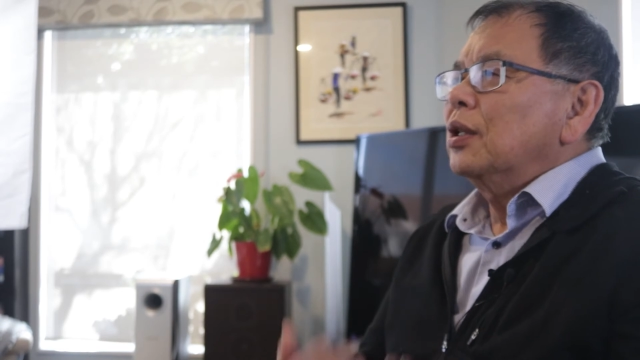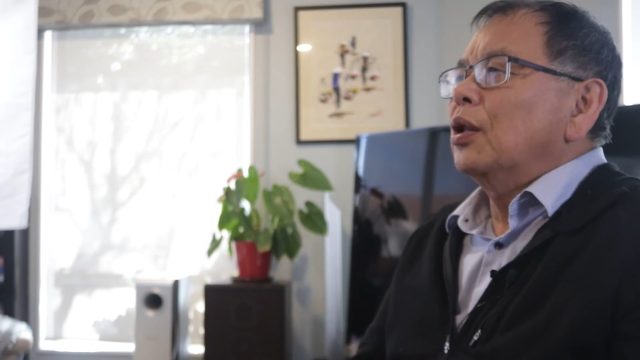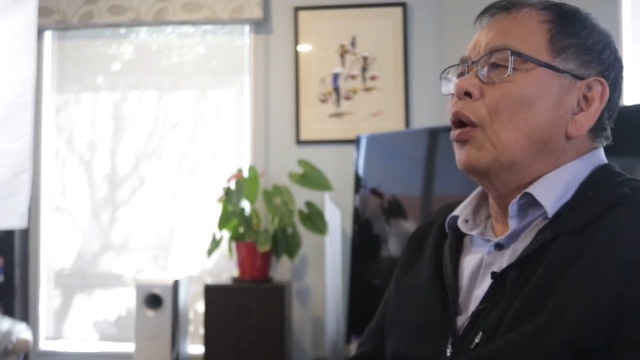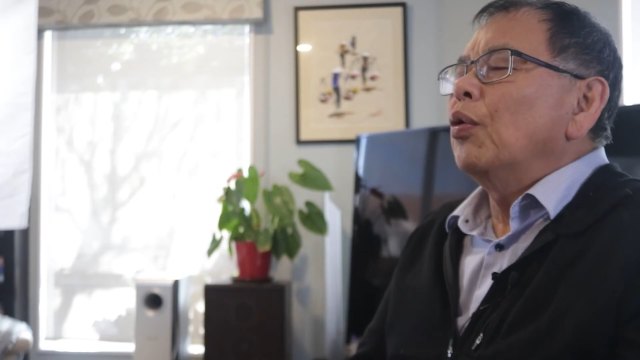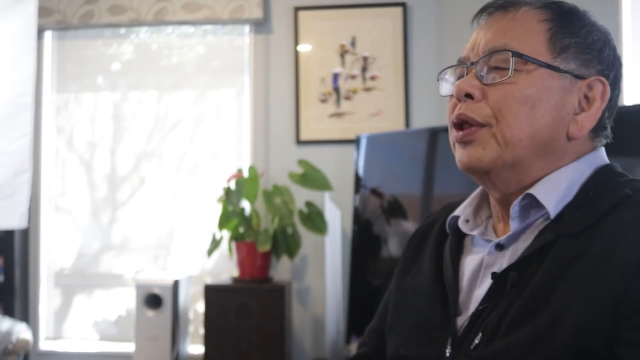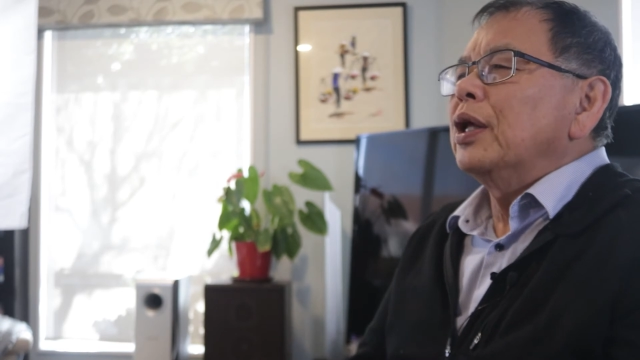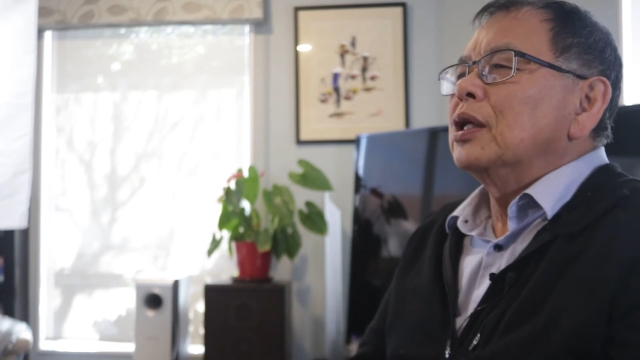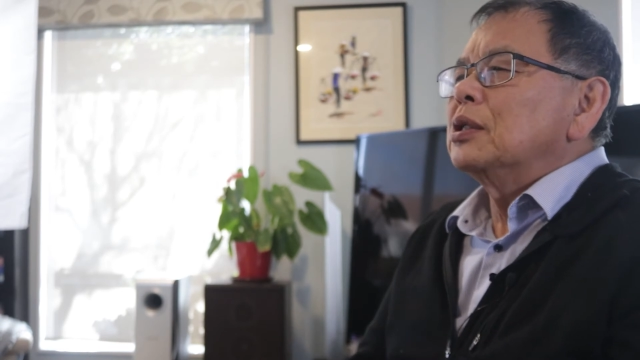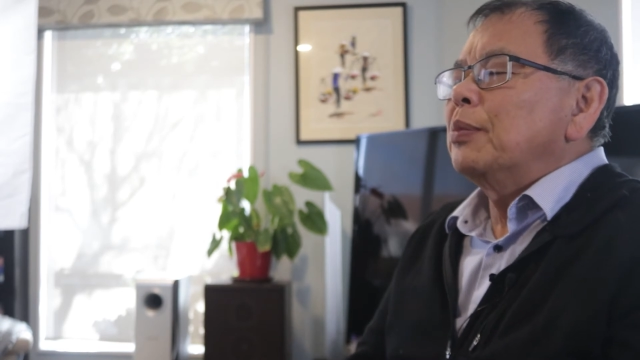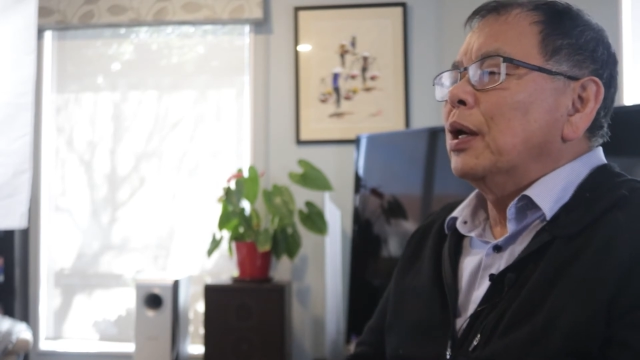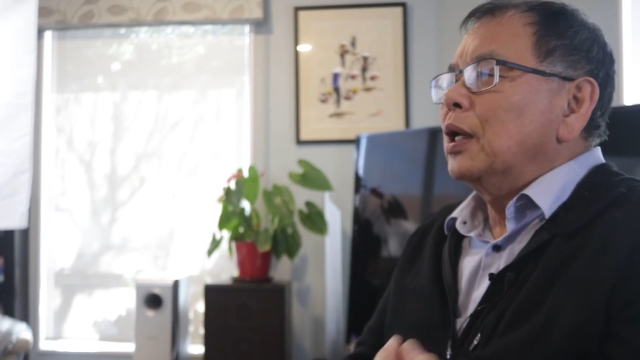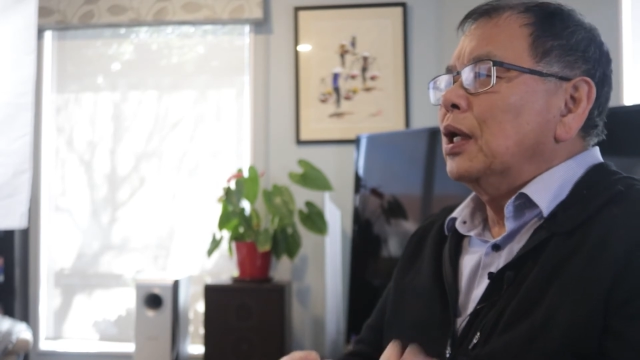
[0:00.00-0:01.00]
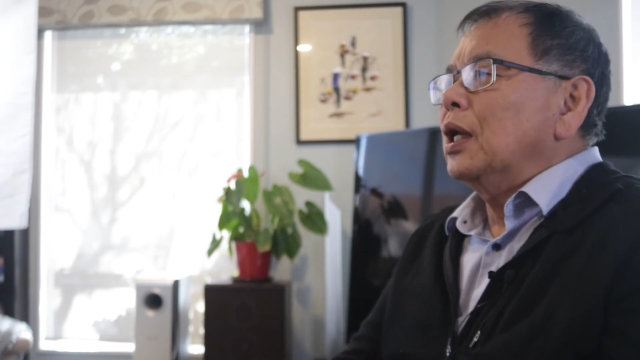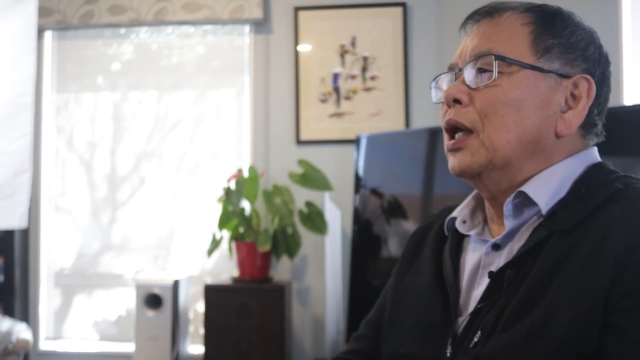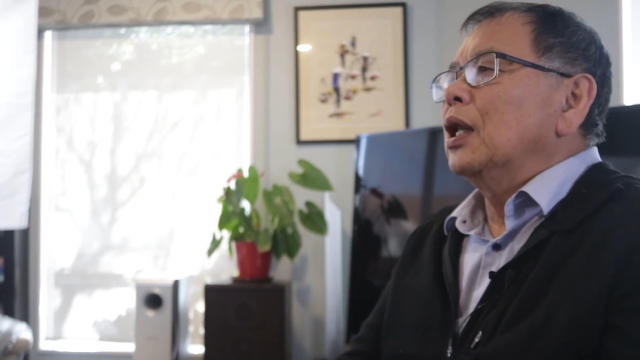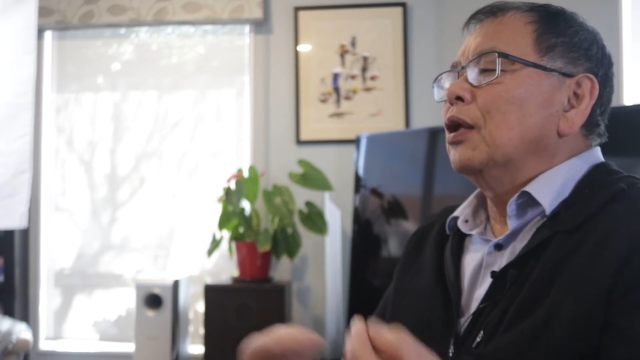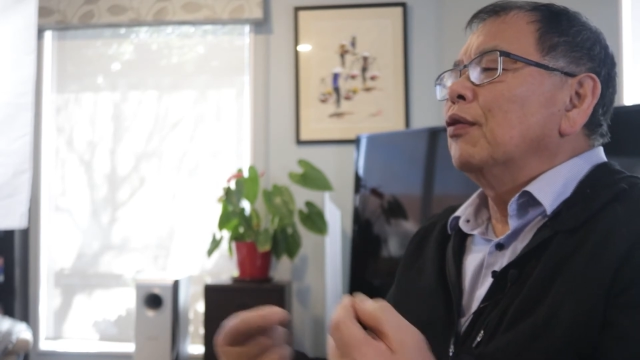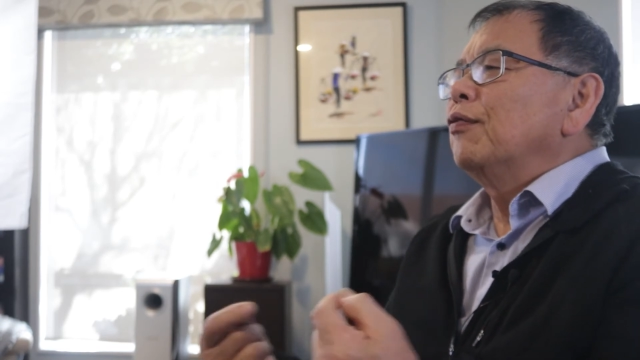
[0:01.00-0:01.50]
the whole thing is about
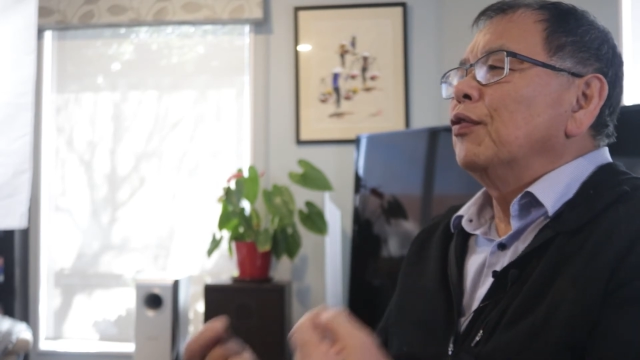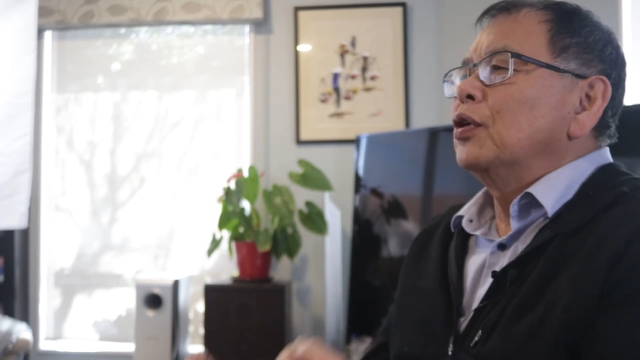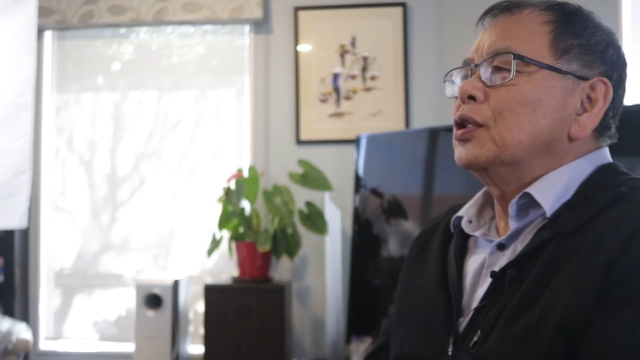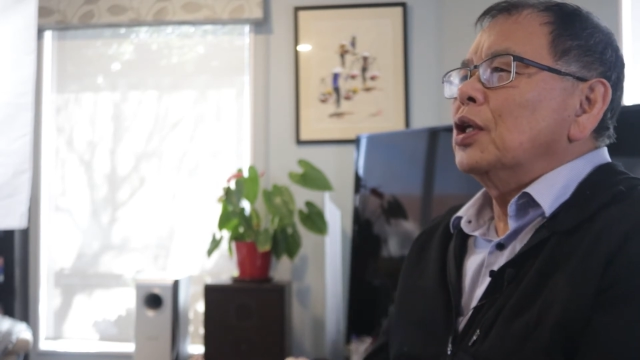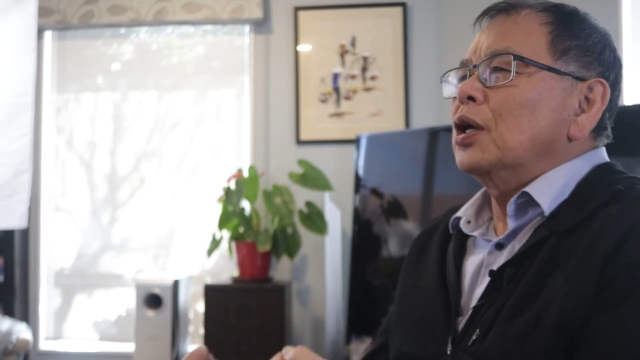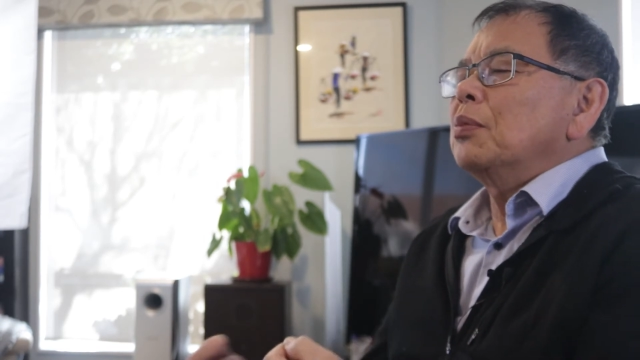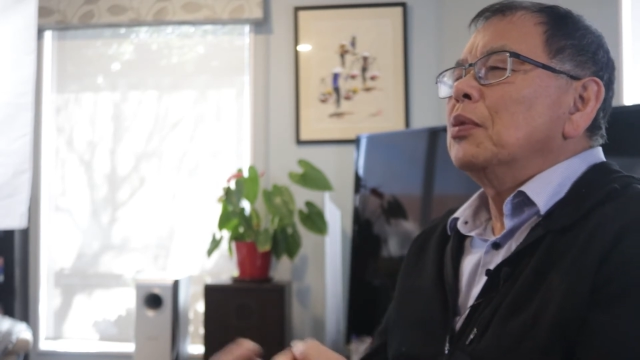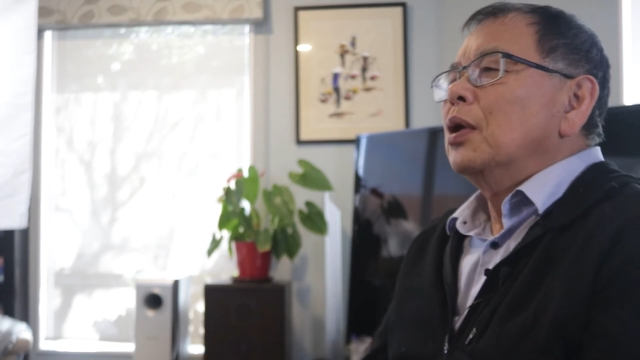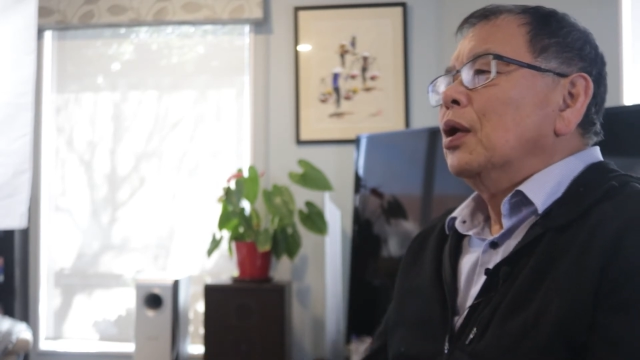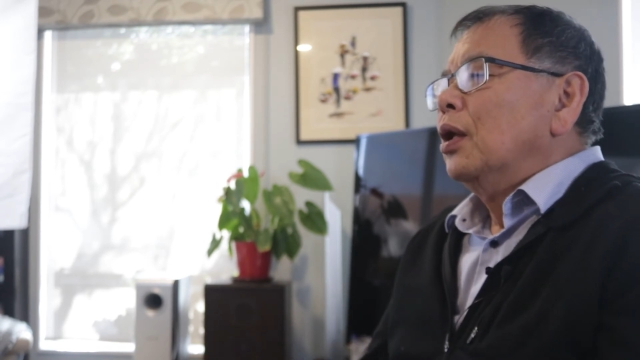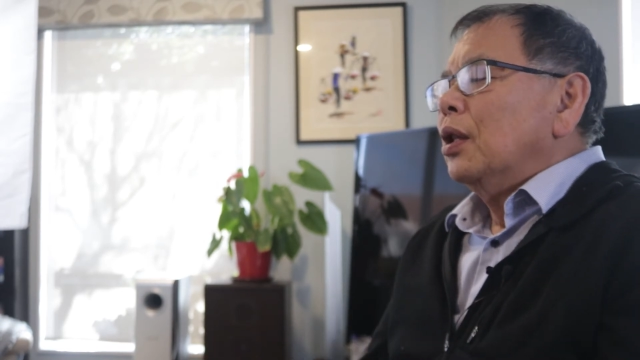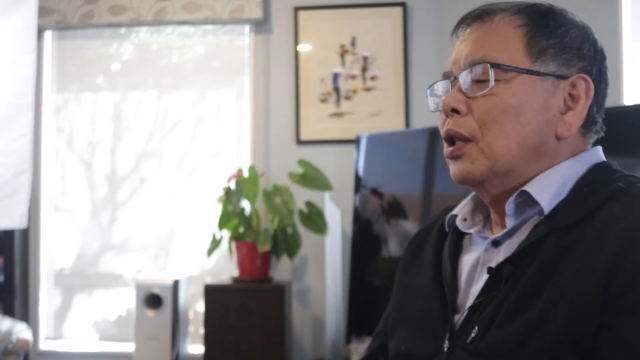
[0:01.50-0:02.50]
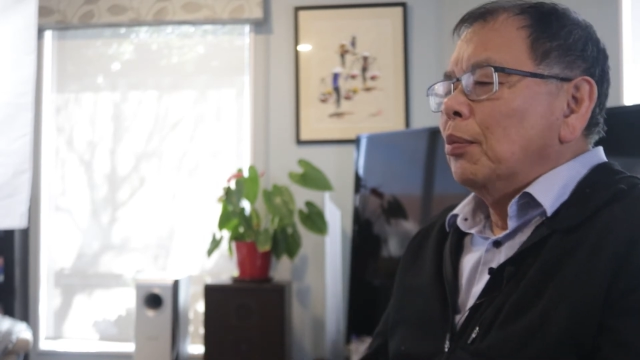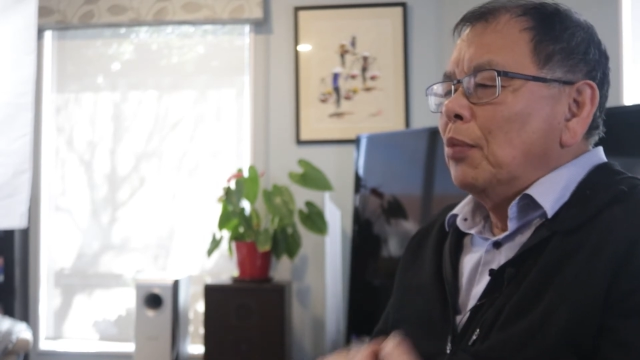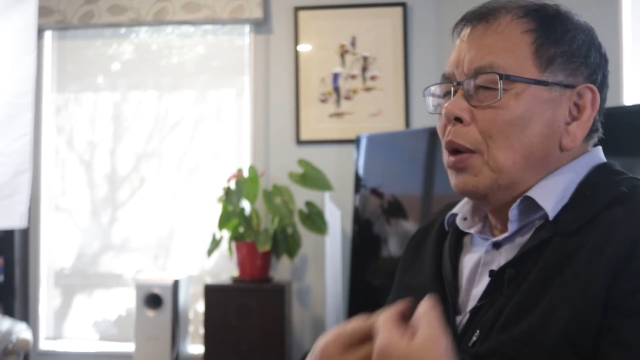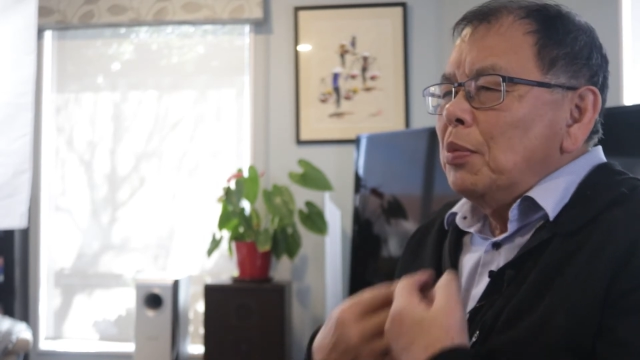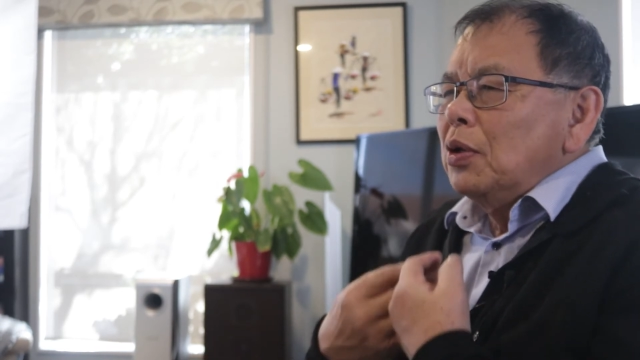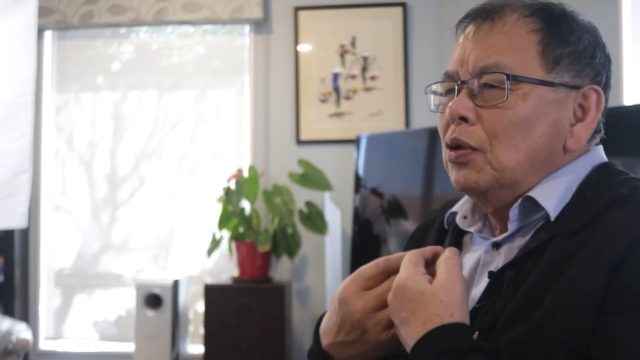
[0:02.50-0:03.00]
getting your first home. The
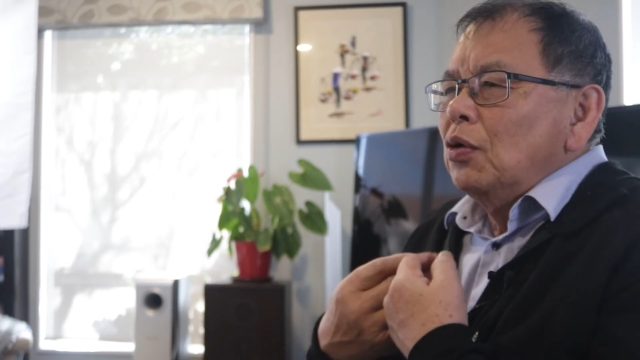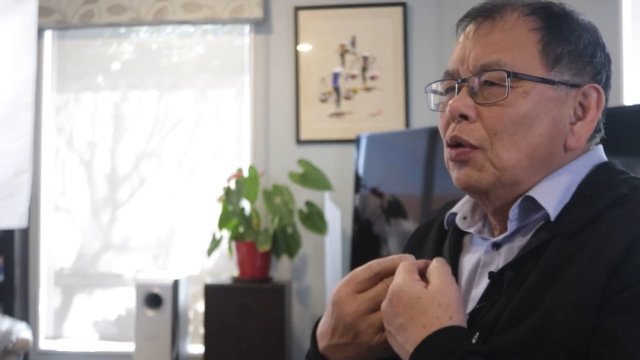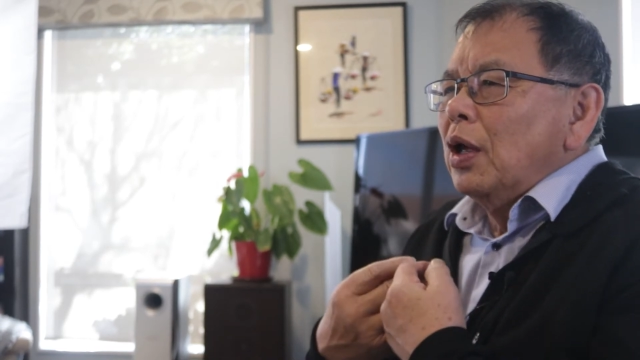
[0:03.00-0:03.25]
moment you